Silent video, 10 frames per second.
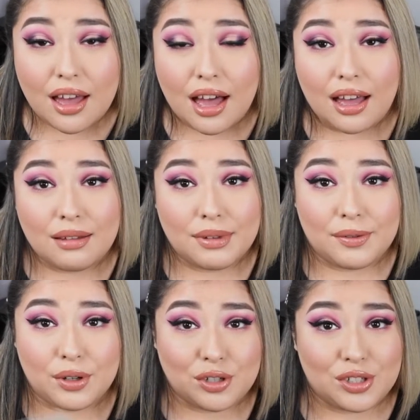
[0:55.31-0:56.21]
If
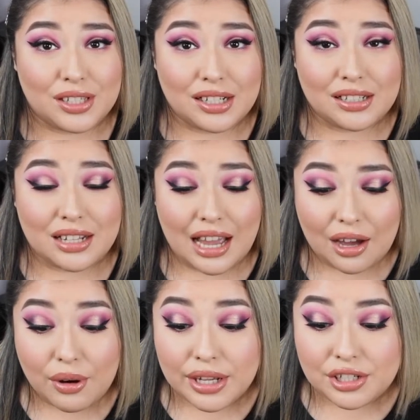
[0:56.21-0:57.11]
you're interested in
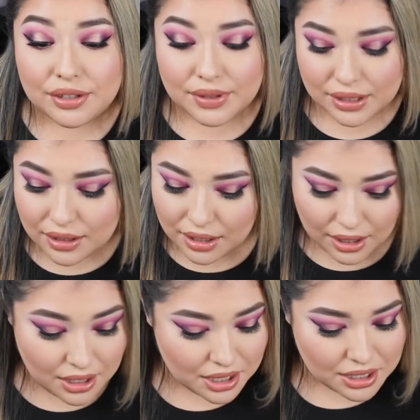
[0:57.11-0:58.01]
how I achieved this look,
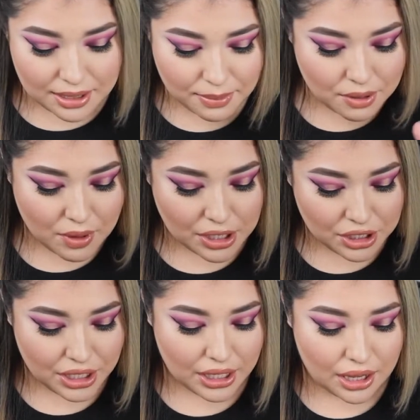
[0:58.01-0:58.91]
keep on watching.